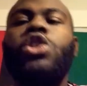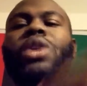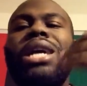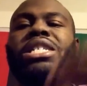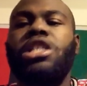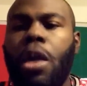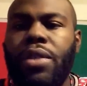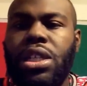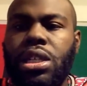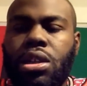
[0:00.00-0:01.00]
So that
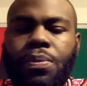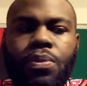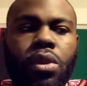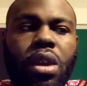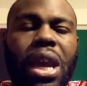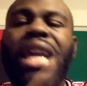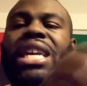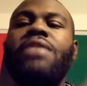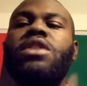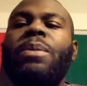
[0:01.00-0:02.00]
discourages them and
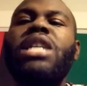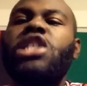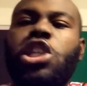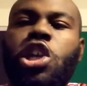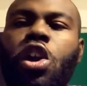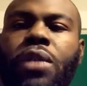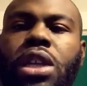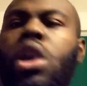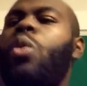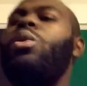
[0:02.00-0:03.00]
gives them
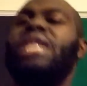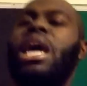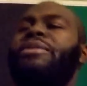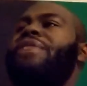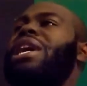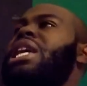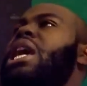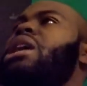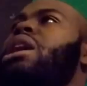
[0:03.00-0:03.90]
insecurities. Well, damn, if I can't